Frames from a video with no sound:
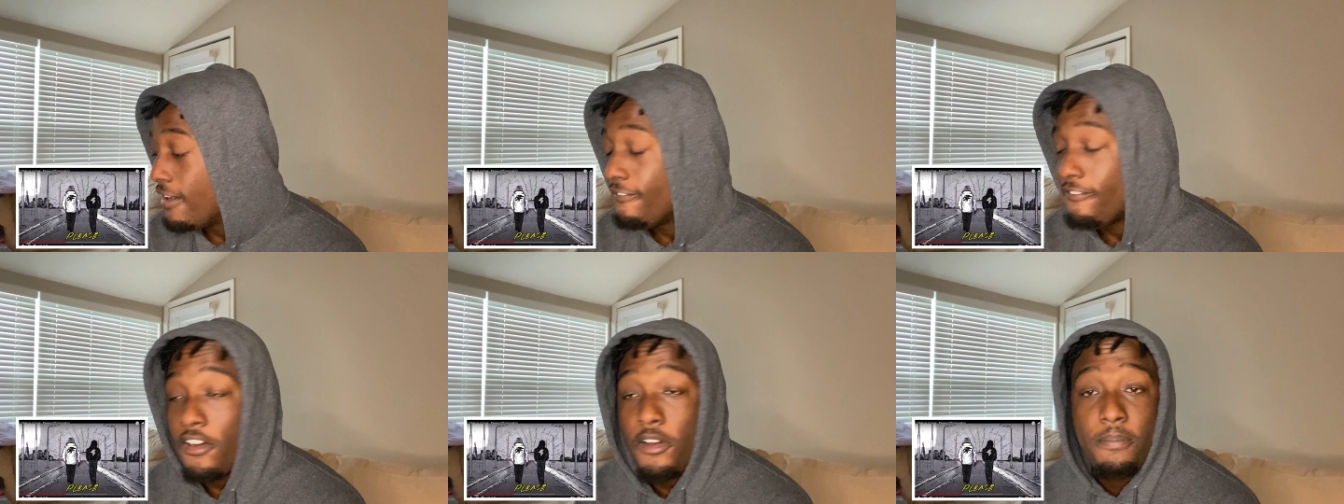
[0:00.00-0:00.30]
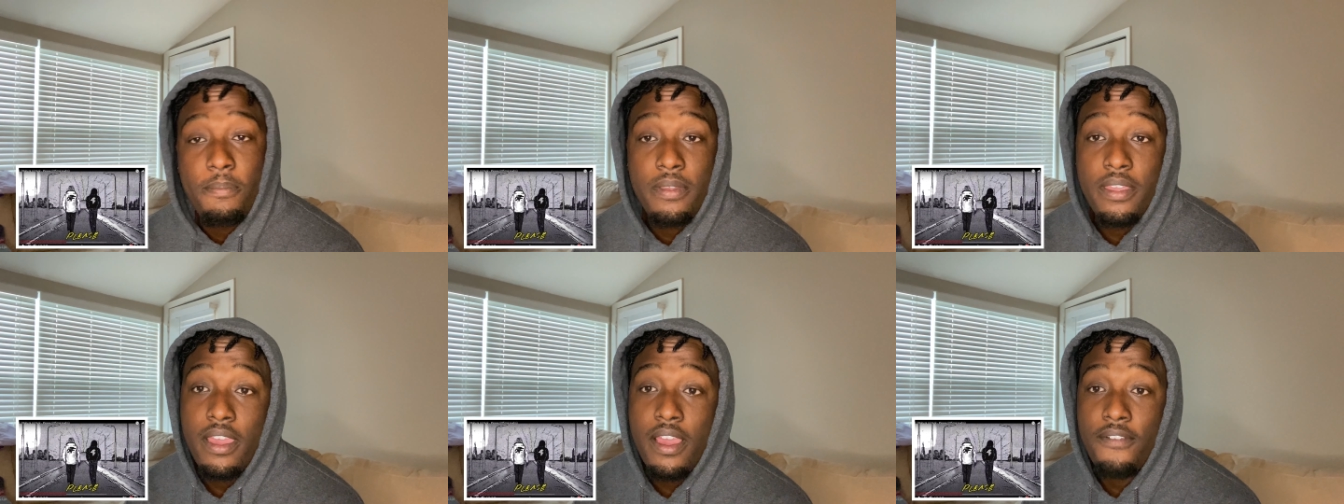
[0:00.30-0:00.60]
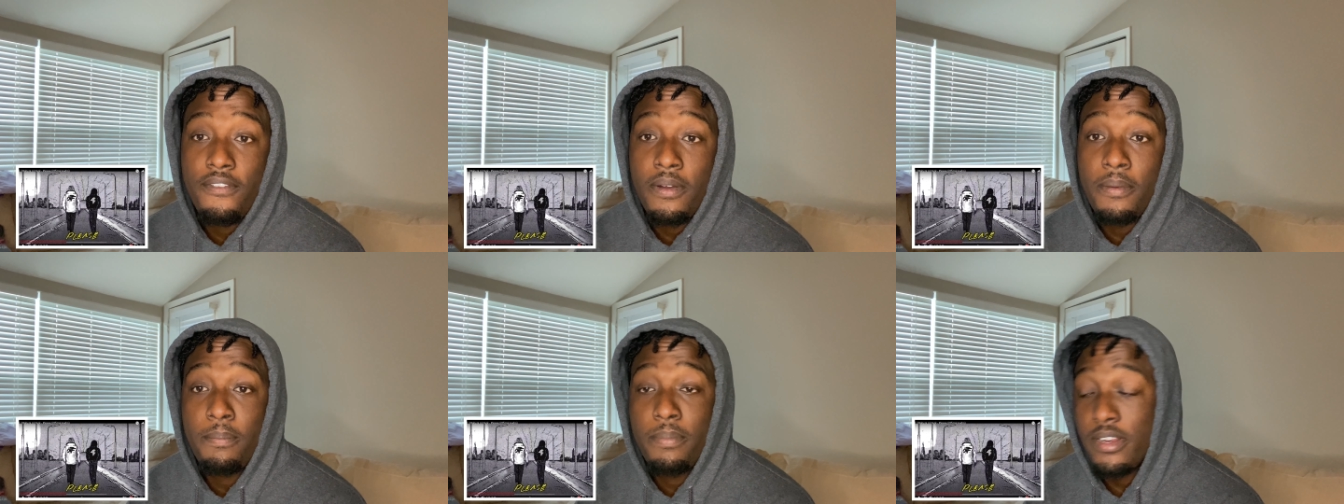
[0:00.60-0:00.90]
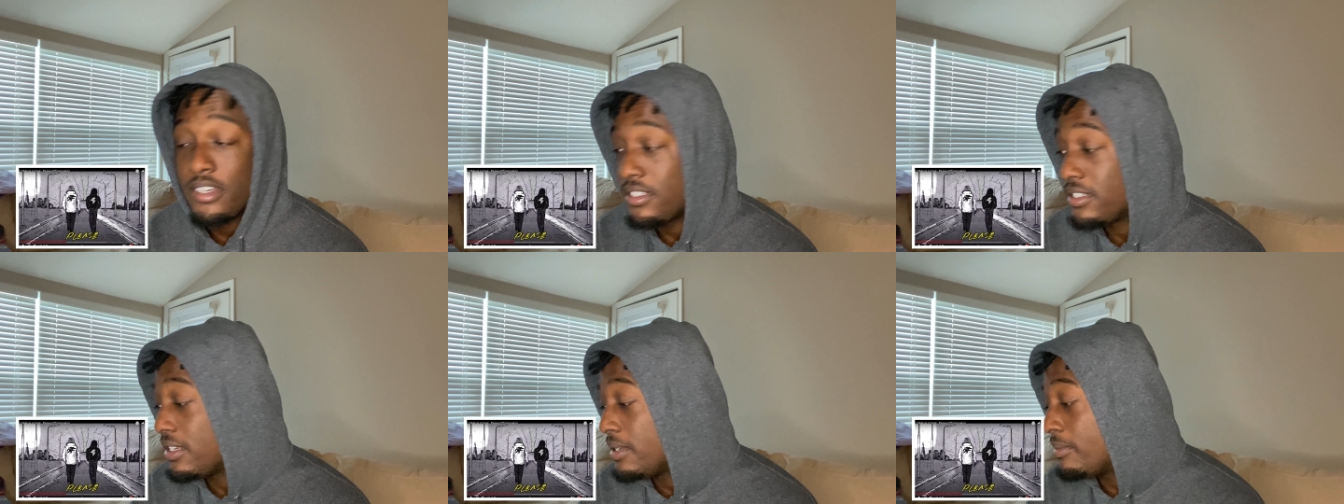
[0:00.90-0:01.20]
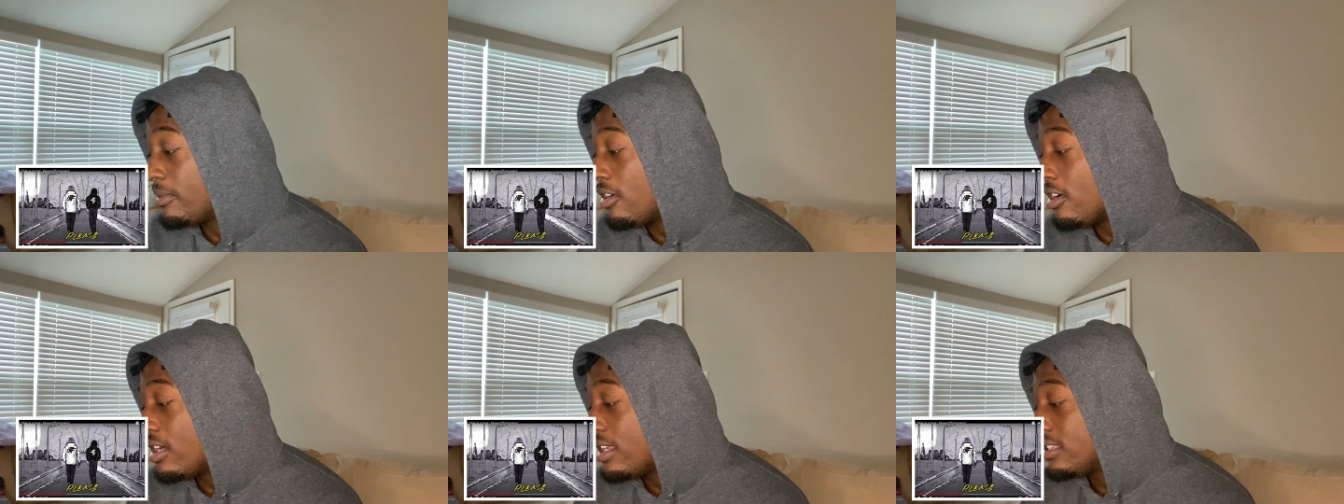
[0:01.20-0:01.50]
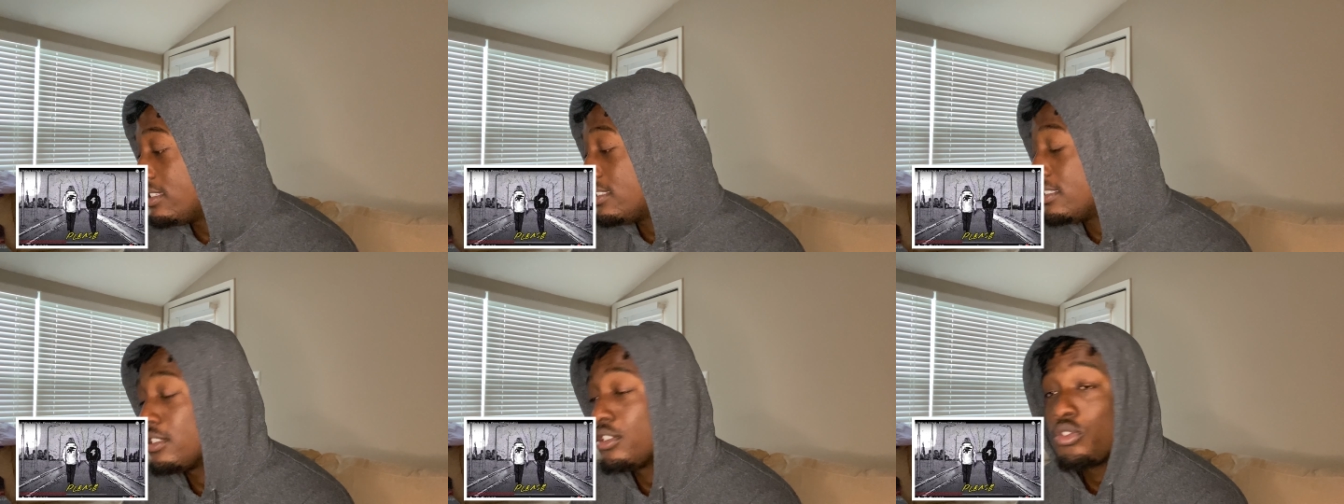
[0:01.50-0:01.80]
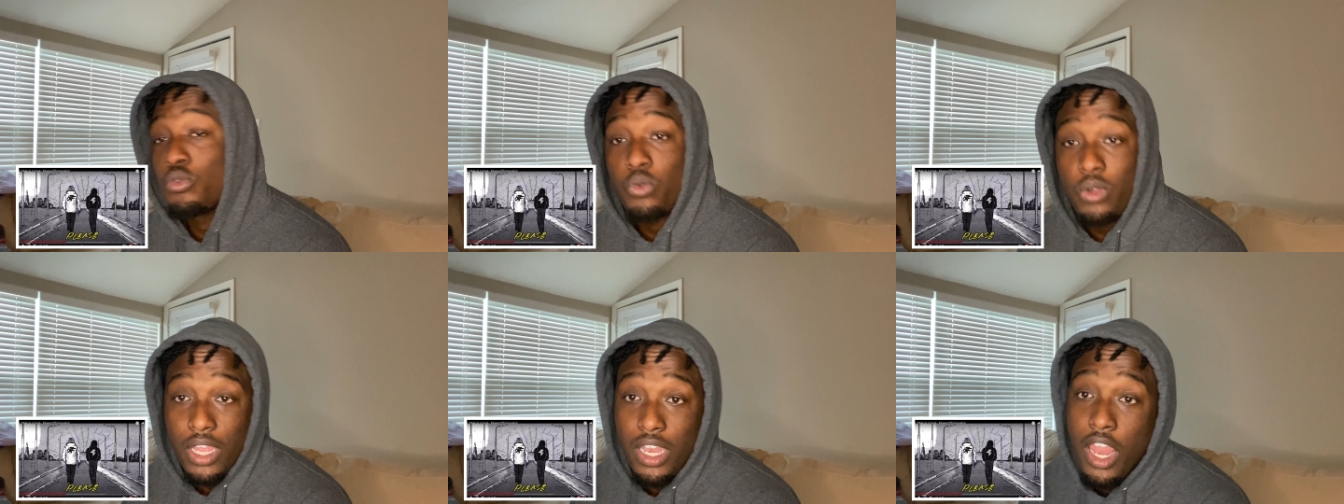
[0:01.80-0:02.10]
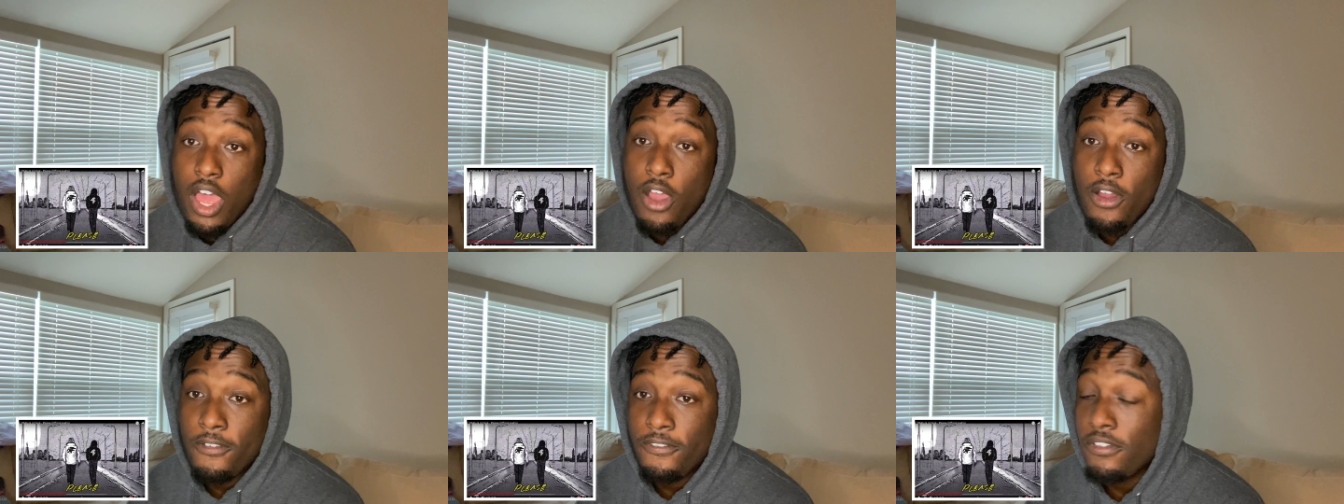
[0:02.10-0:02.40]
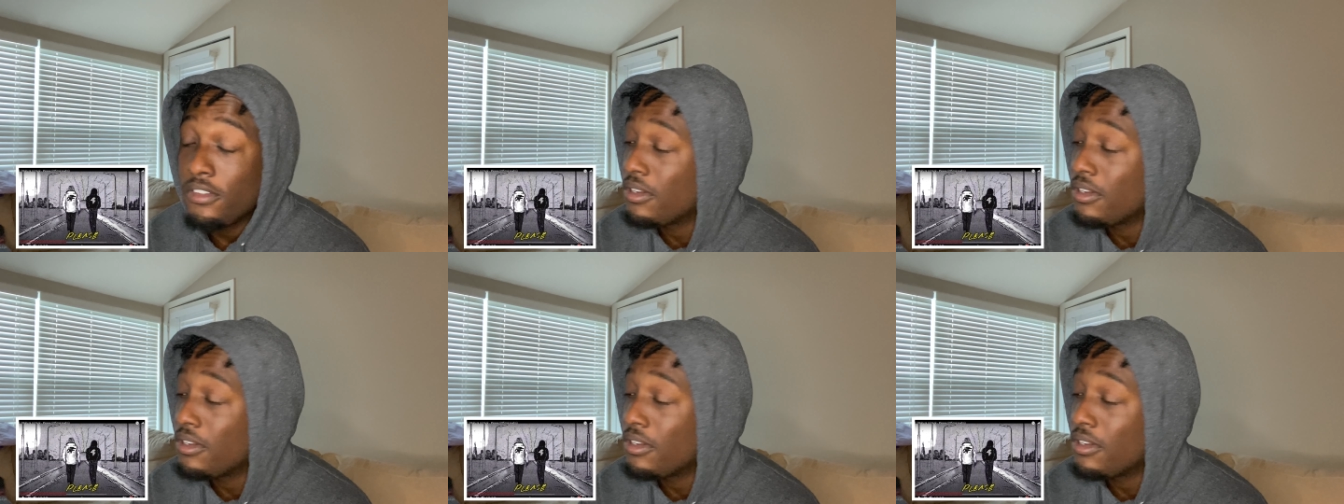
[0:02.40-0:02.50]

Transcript: 4PF I'm pretty sure them artists is well off.